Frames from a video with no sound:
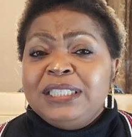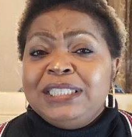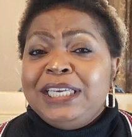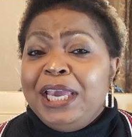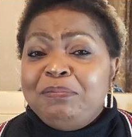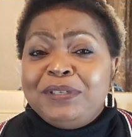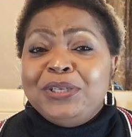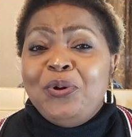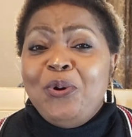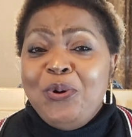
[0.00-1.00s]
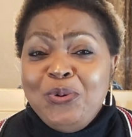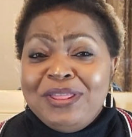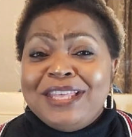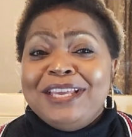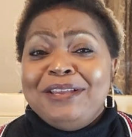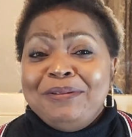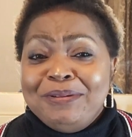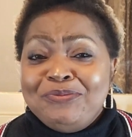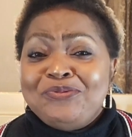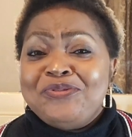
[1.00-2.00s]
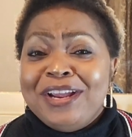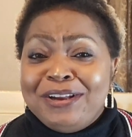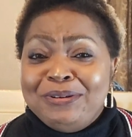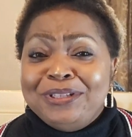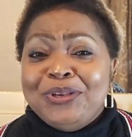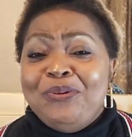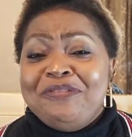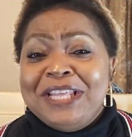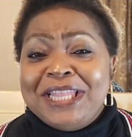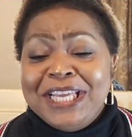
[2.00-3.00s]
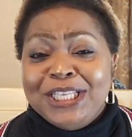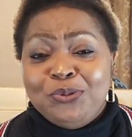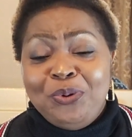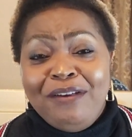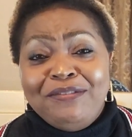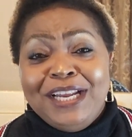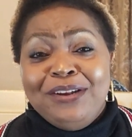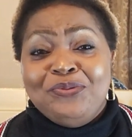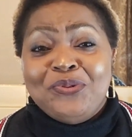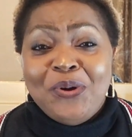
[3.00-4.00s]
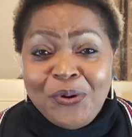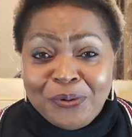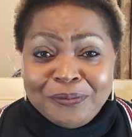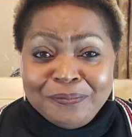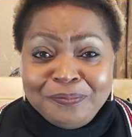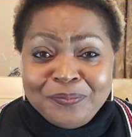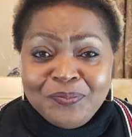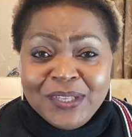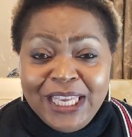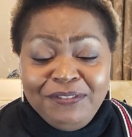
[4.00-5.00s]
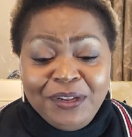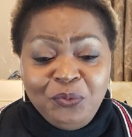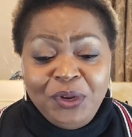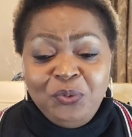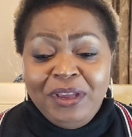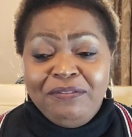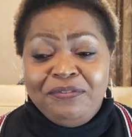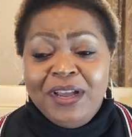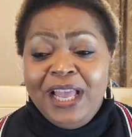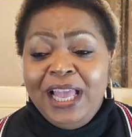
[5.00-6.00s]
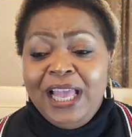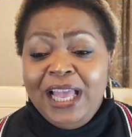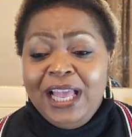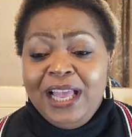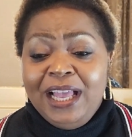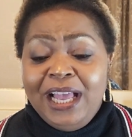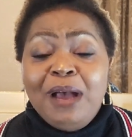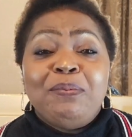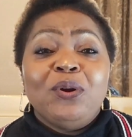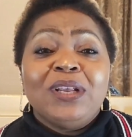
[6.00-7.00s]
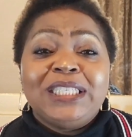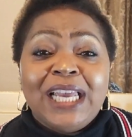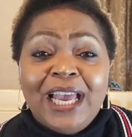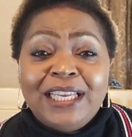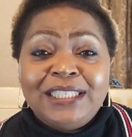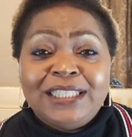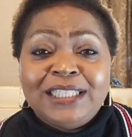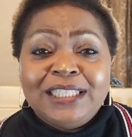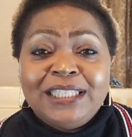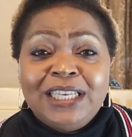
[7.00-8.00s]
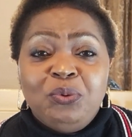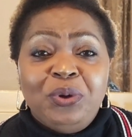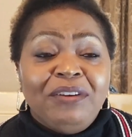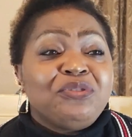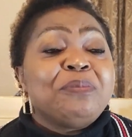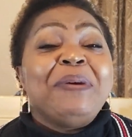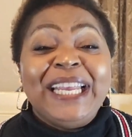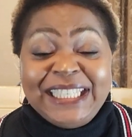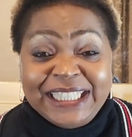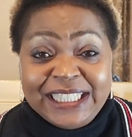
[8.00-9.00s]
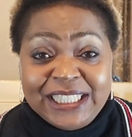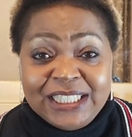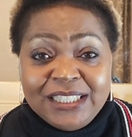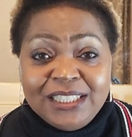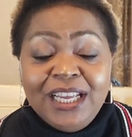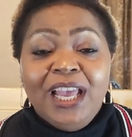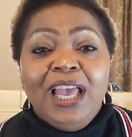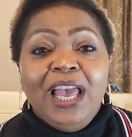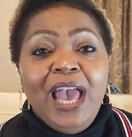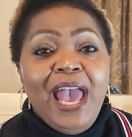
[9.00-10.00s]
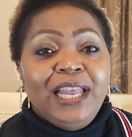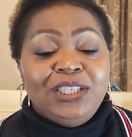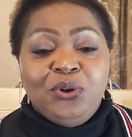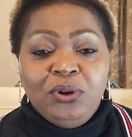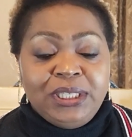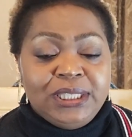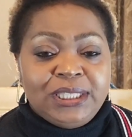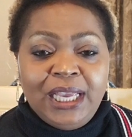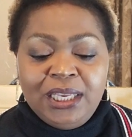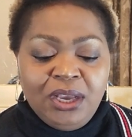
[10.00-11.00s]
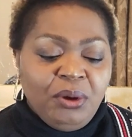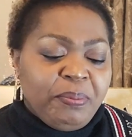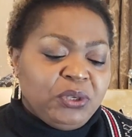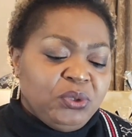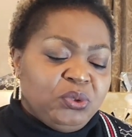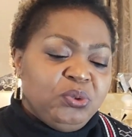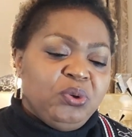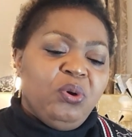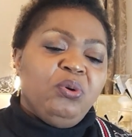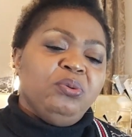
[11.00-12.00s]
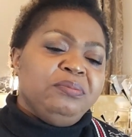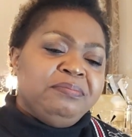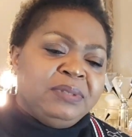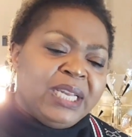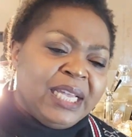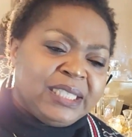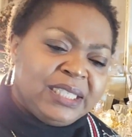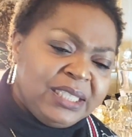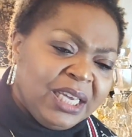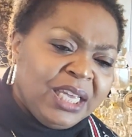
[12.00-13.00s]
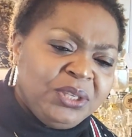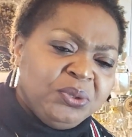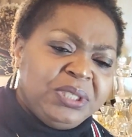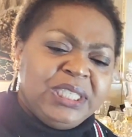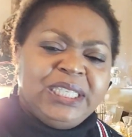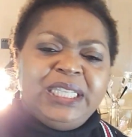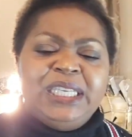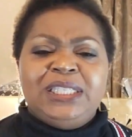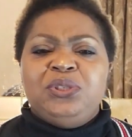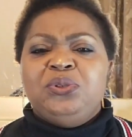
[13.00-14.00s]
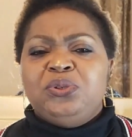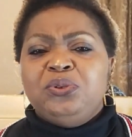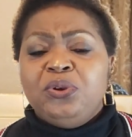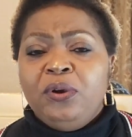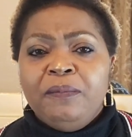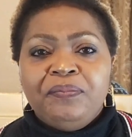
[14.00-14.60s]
kept all the records of the things we have done wrong, even when we have apologized, we have repented and God is saying, oh, but you do know last year you did this, you do know.